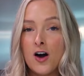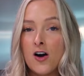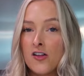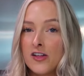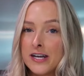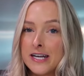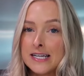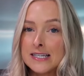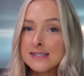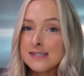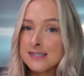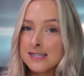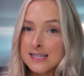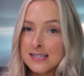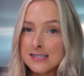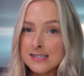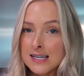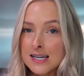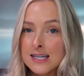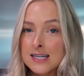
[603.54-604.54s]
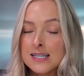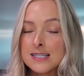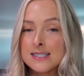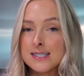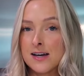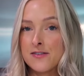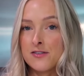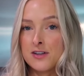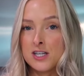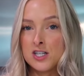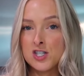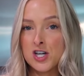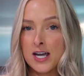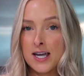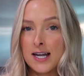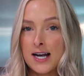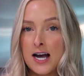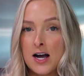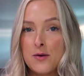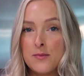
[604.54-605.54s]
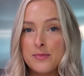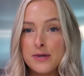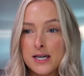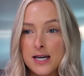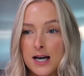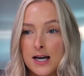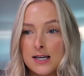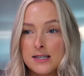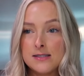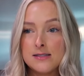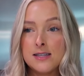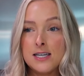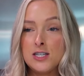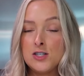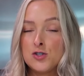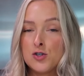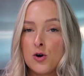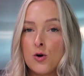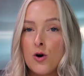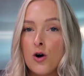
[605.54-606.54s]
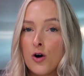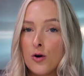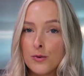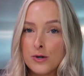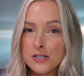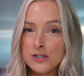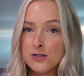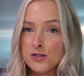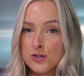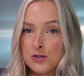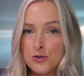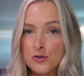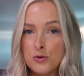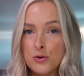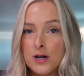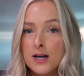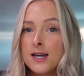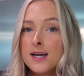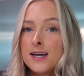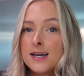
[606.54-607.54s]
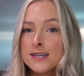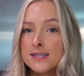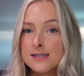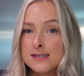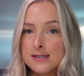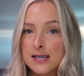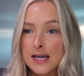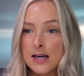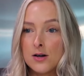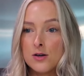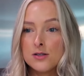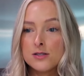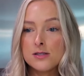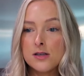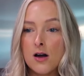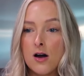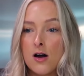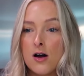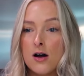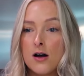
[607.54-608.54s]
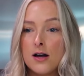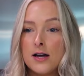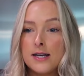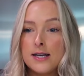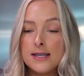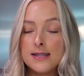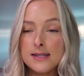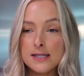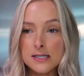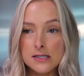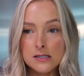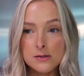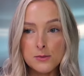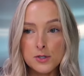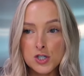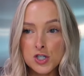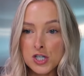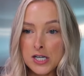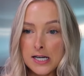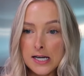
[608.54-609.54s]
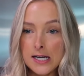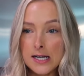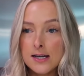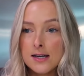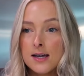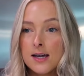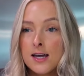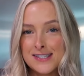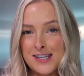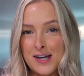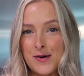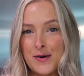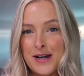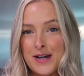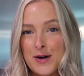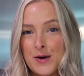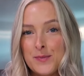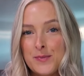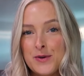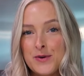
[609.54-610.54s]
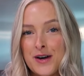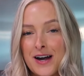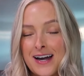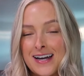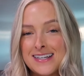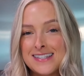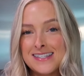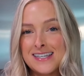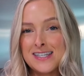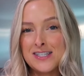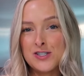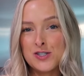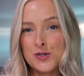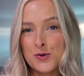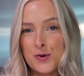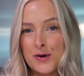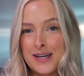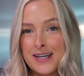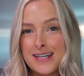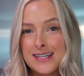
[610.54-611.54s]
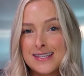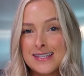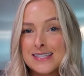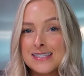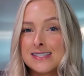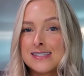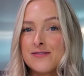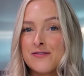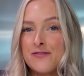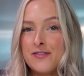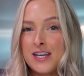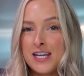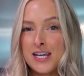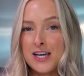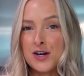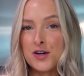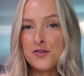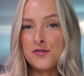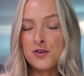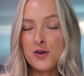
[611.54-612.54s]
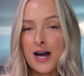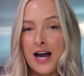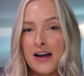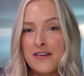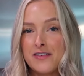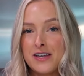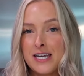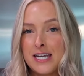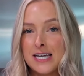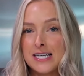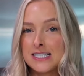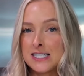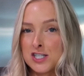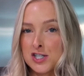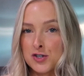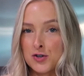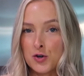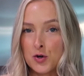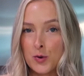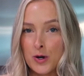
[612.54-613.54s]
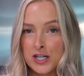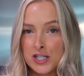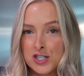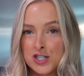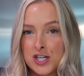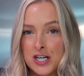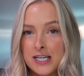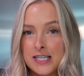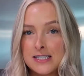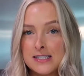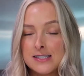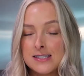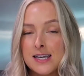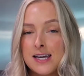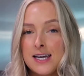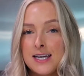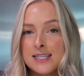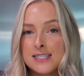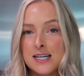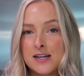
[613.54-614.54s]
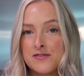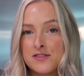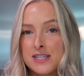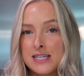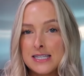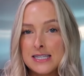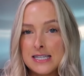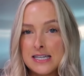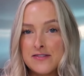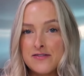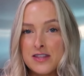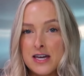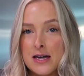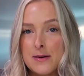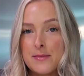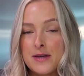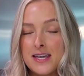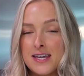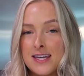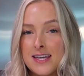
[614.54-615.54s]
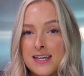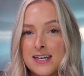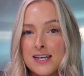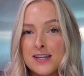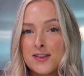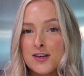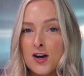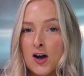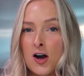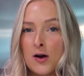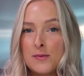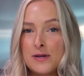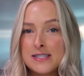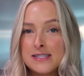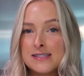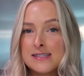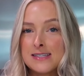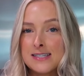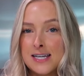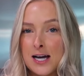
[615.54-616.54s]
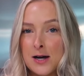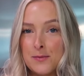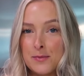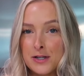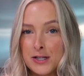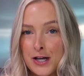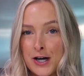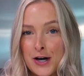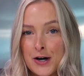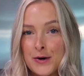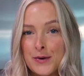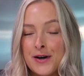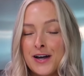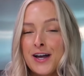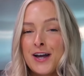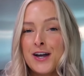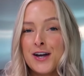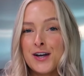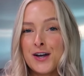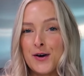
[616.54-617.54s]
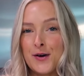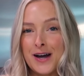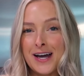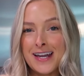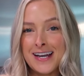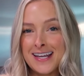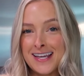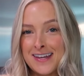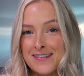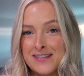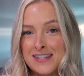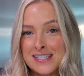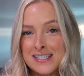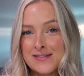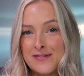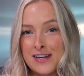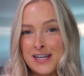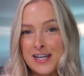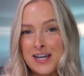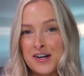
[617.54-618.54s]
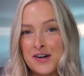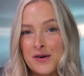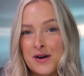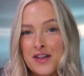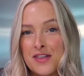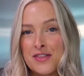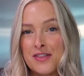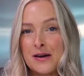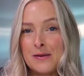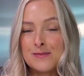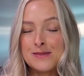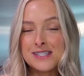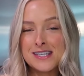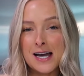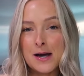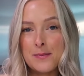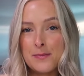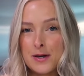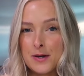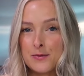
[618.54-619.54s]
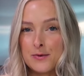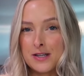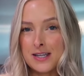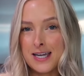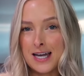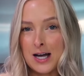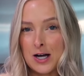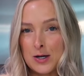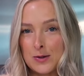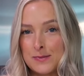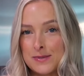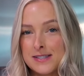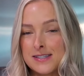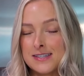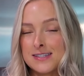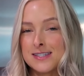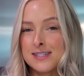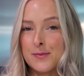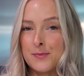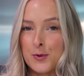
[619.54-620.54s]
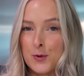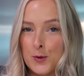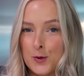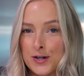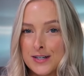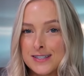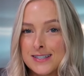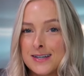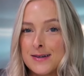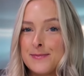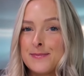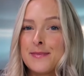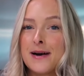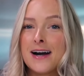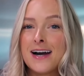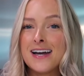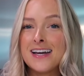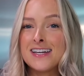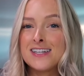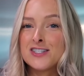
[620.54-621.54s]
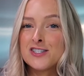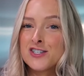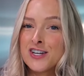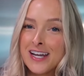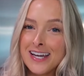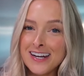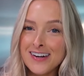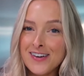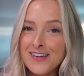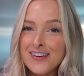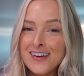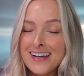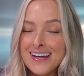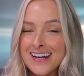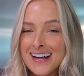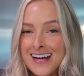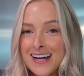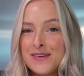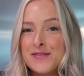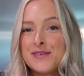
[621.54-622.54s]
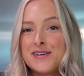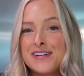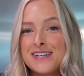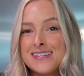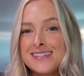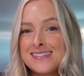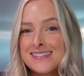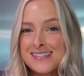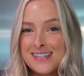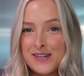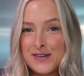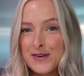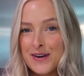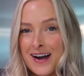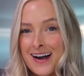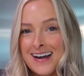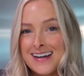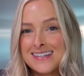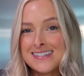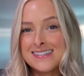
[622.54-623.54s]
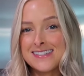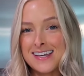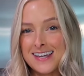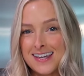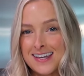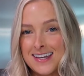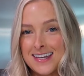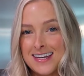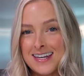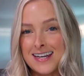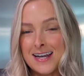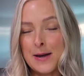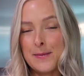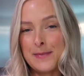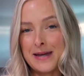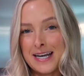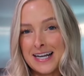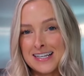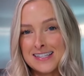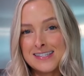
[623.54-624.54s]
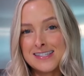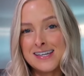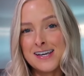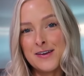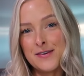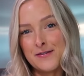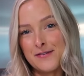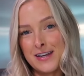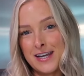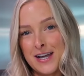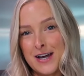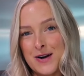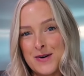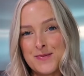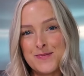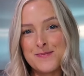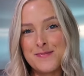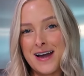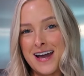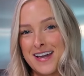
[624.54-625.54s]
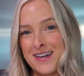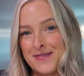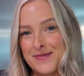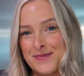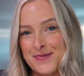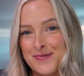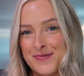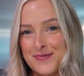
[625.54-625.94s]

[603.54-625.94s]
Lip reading: holiday season, definitely check it out because they don't always do sales on this machine. So I hope you guys enjoyed this video. If you have any additional questions, definitely leave them in the comments down below. Go ahead and give this video a thumbs up. It really helps support my channel, and I will see you guys in my next video. Bye.